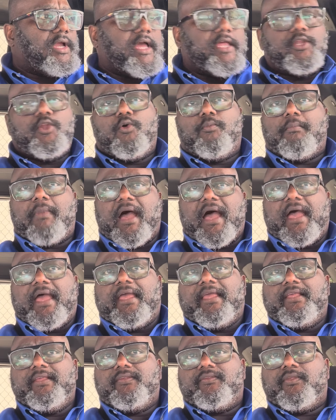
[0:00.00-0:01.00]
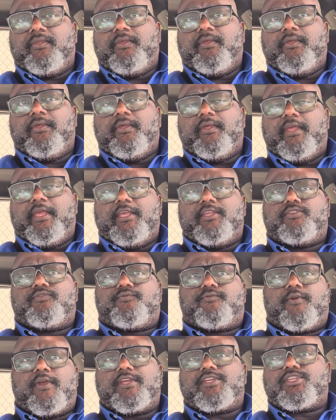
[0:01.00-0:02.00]
I know mine is
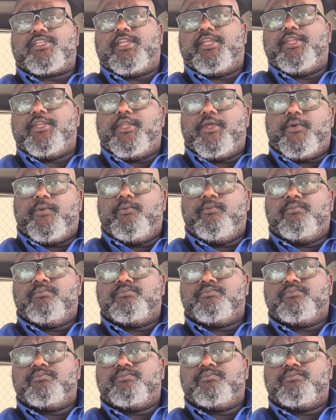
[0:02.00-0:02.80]
freshly new.